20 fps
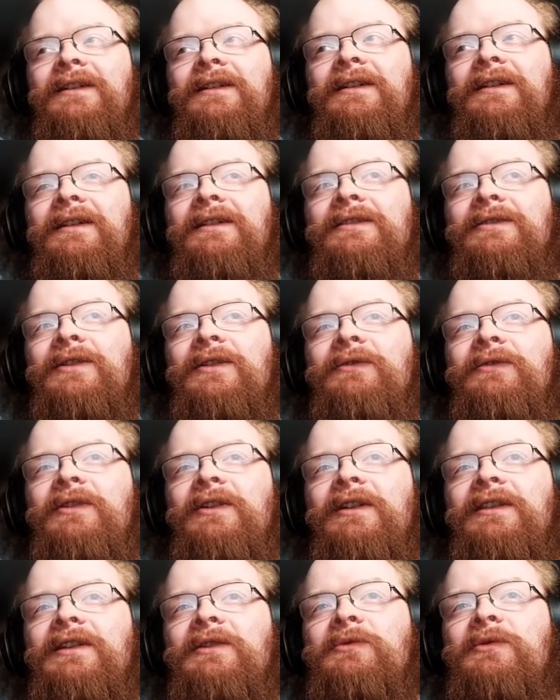and so I feel
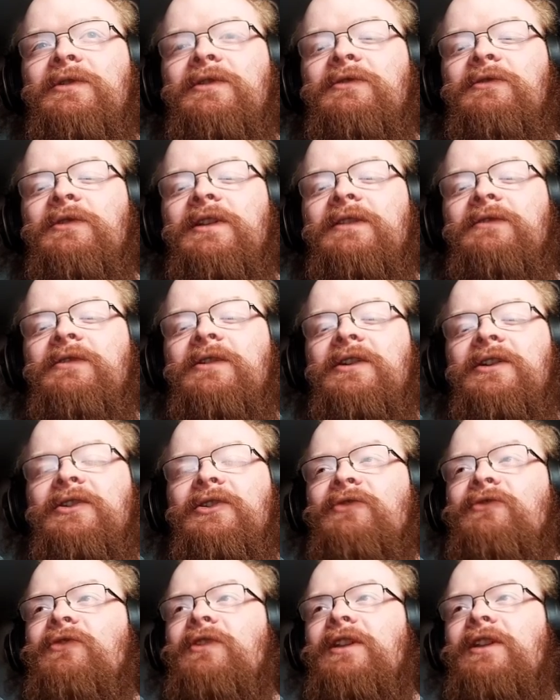like they weren't really very
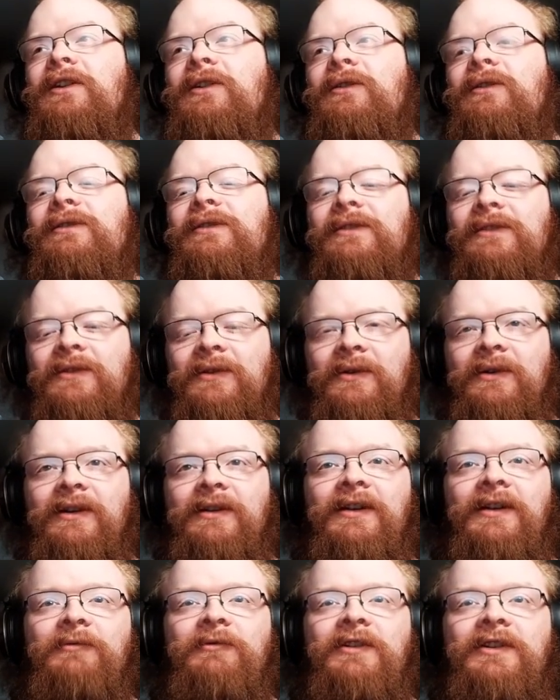good videos. So
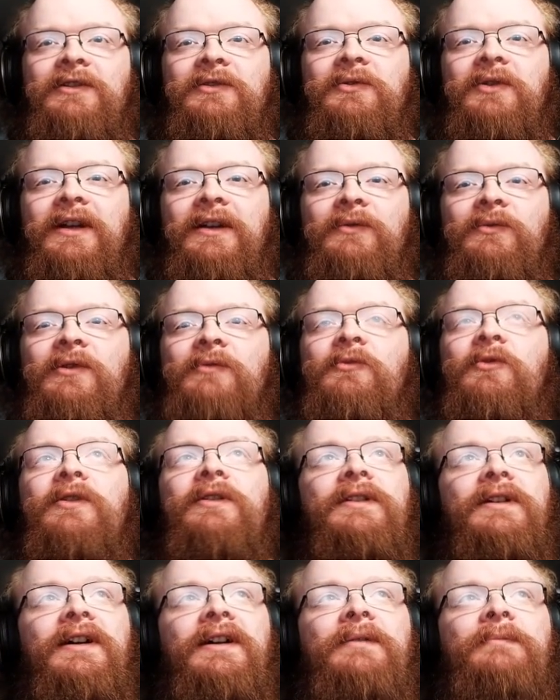I'm gonna try one more
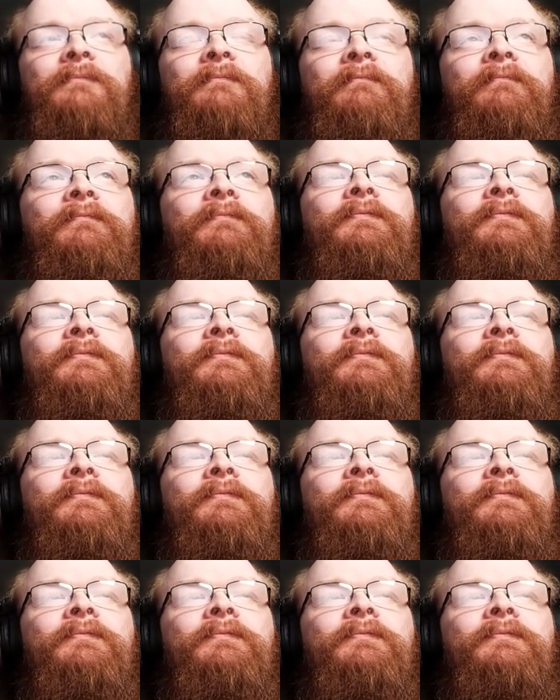time.